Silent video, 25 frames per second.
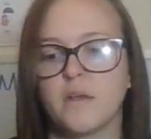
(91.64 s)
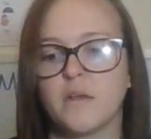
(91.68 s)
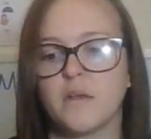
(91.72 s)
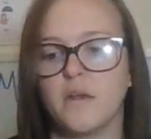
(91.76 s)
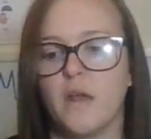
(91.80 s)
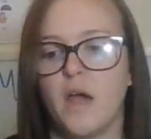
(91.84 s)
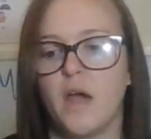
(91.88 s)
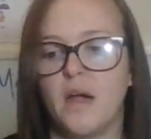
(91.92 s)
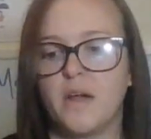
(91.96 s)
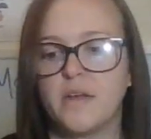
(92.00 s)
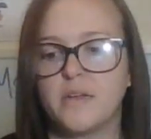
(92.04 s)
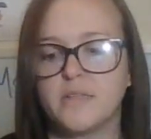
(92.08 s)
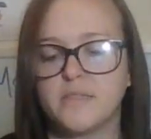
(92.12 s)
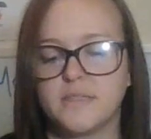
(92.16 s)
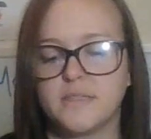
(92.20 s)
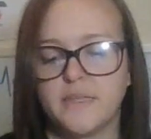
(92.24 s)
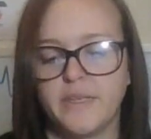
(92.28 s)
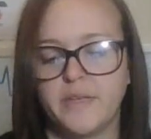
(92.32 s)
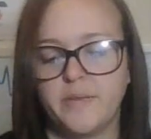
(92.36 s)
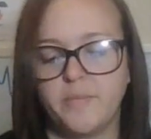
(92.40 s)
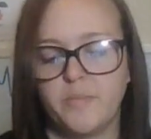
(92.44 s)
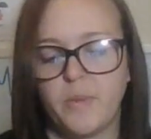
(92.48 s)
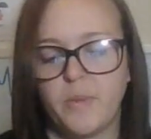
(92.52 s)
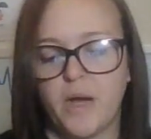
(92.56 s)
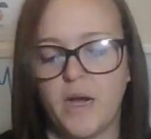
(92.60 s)
Knocks
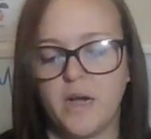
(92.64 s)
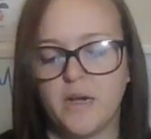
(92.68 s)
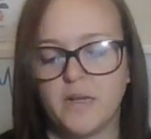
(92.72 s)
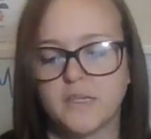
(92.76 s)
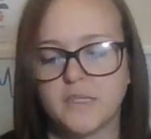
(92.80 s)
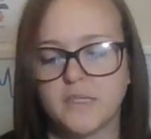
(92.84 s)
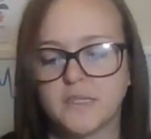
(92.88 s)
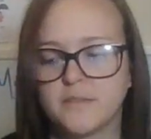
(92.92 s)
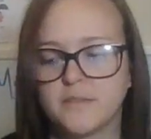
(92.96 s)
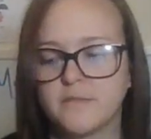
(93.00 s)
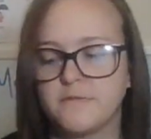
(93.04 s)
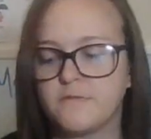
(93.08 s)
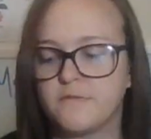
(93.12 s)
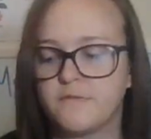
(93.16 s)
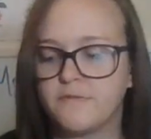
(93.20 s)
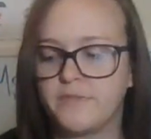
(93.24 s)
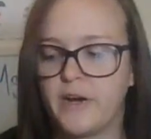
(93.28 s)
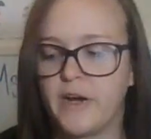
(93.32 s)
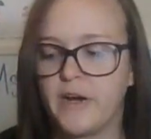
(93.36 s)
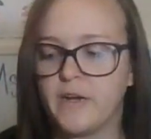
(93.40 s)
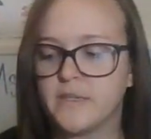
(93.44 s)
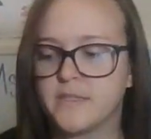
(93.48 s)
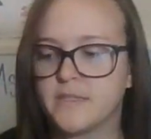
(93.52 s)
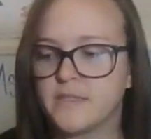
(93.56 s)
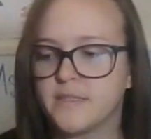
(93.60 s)
in box,
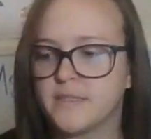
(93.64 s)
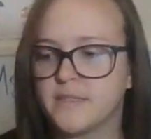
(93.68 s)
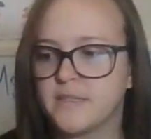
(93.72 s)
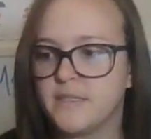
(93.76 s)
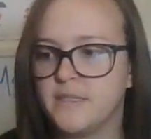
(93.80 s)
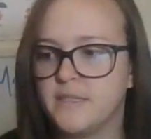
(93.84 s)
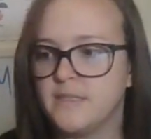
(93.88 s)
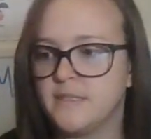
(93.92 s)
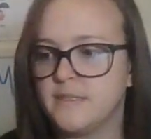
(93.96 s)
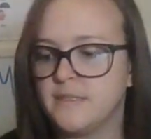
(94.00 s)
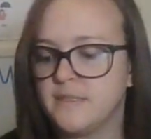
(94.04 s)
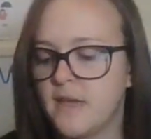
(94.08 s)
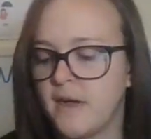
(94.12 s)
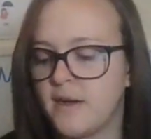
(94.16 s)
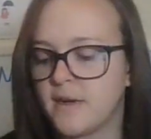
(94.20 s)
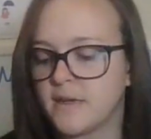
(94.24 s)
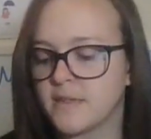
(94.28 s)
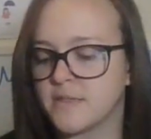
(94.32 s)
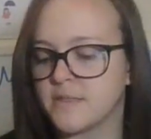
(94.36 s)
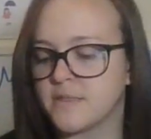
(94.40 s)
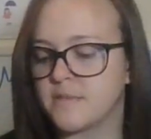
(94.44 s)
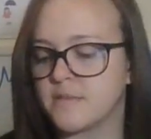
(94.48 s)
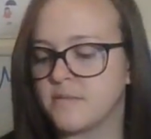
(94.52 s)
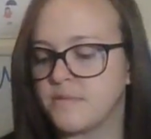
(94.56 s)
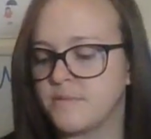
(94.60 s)
fox in
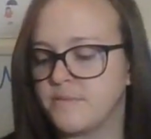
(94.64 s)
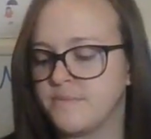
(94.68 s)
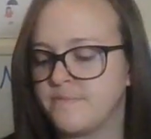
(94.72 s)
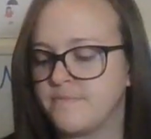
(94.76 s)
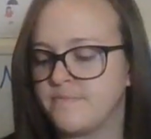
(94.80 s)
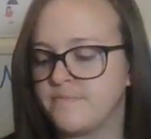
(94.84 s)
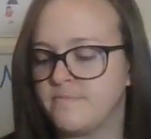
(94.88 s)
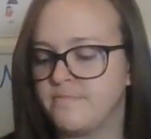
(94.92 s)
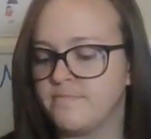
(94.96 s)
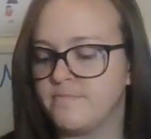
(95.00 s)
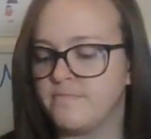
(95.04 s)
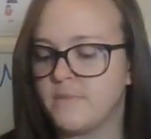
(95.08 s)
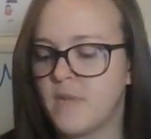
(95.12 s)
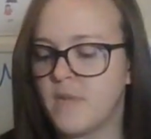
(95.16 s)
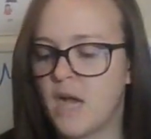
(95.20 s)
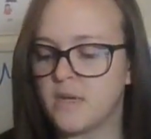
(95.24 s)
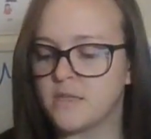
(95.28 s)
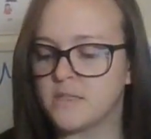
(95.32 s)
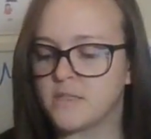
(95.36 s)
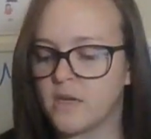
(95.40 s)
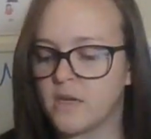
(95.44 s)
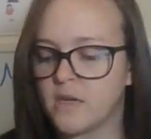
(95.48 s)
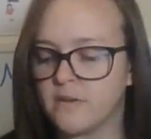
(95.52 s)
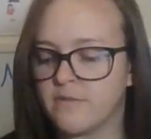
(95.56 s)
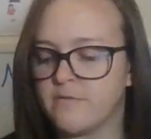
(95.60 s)
socks.
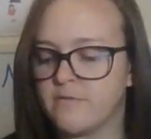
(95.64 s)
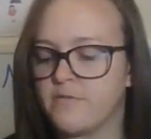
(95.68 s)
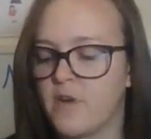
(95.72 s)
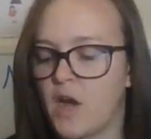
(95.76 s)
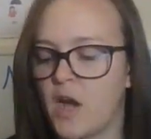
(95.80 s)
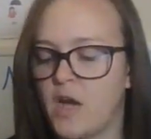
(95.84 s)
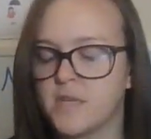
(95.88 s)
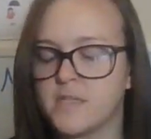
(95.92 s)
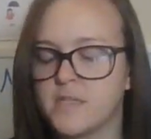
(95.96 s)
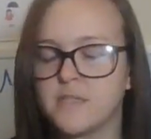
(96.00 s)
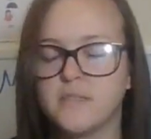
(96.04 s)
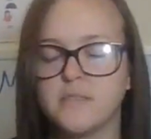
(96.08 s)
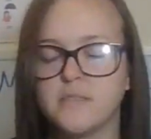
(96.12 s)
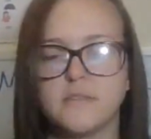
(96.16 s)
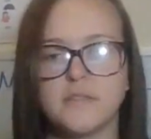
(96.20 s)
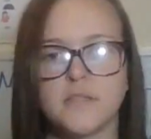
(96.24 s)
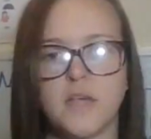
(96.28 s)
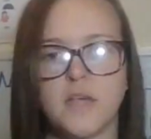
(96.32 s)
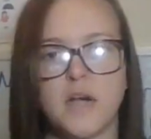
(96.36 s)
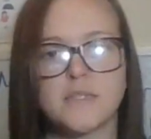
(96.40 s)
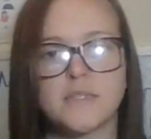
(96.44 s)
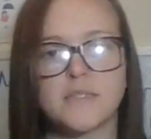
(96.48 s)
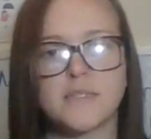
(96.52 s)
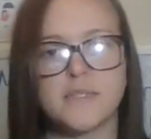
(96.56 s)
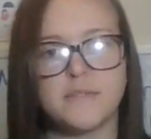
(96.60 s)
Knocks on fox in
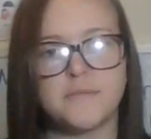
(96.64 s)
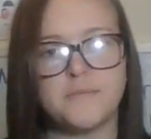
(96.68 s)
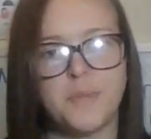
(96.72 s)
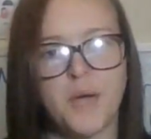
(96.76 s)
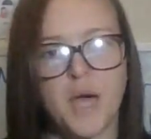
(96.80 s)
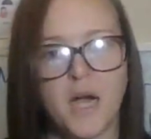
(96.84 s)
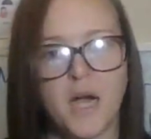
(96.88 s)
socks in